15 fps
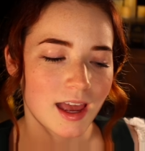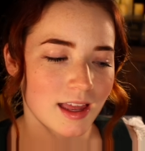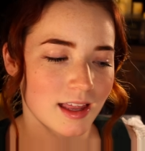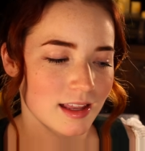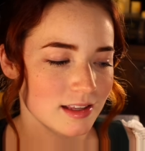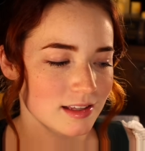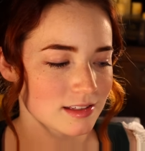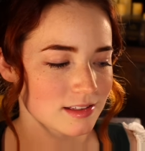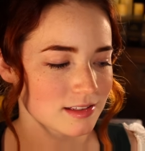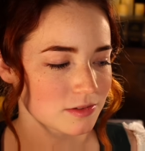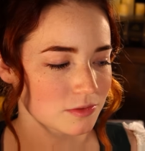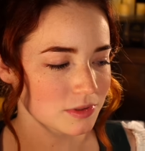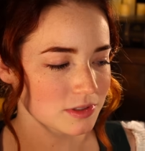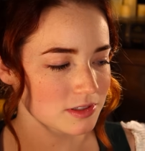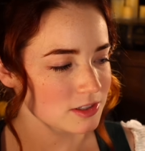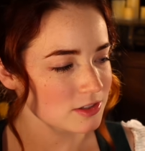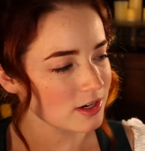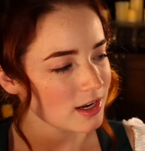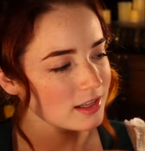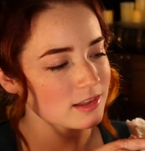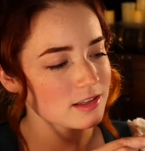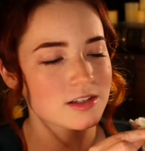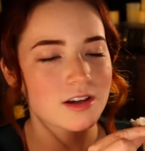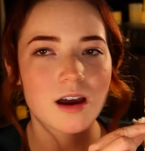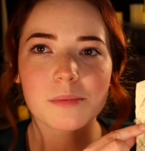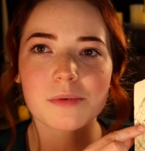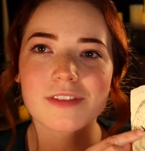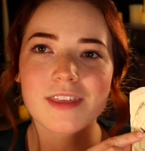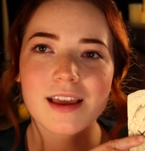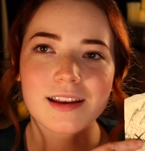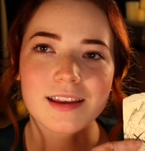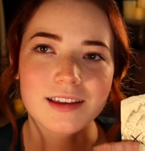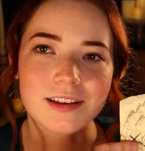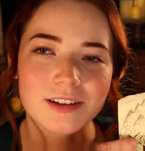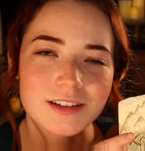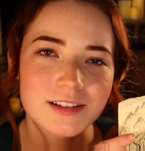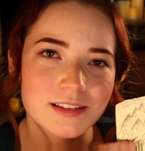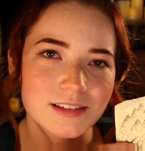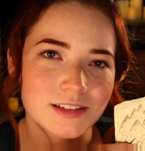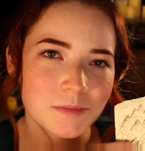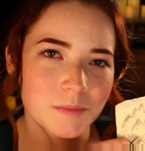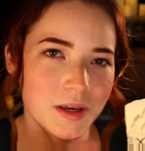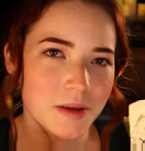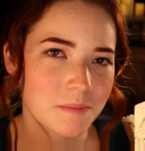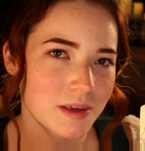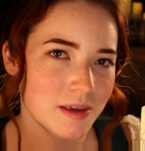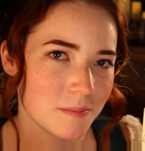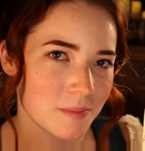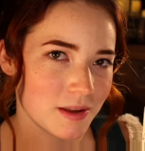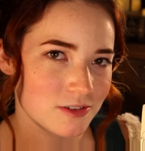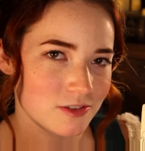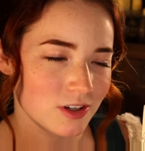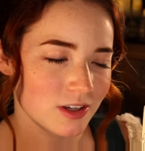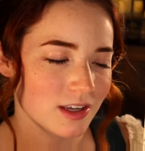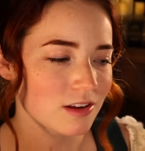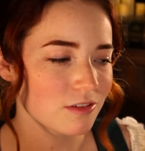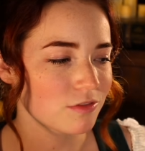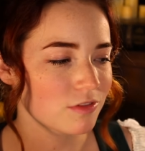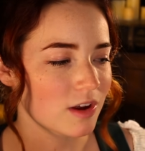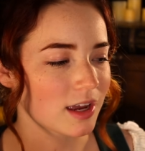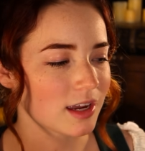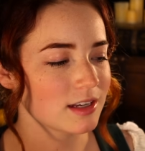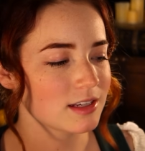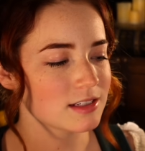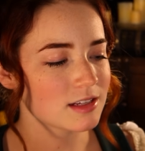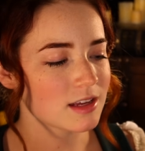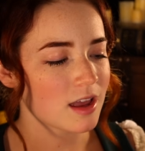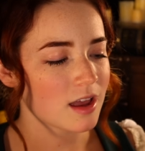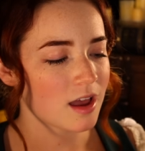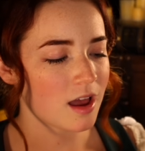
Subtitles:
And once you're at the top of that hill, it still might be a bit tricky to find.